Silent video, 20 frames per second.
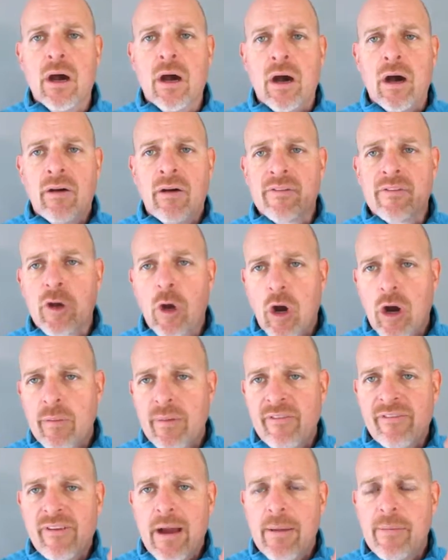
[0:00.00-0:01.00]
of
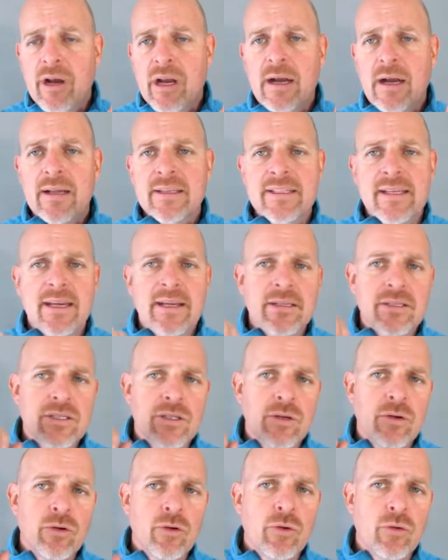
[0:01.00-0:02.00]
carbon fiber content
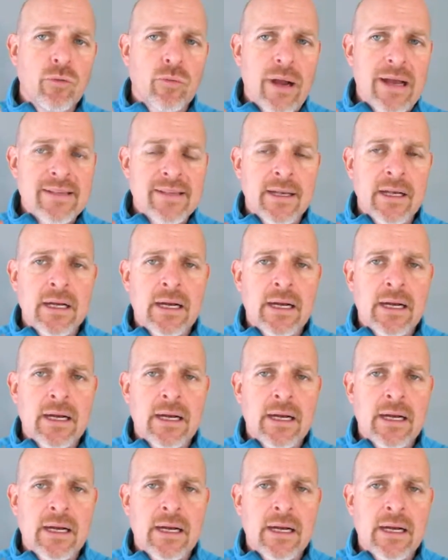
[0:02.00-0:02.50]
to resin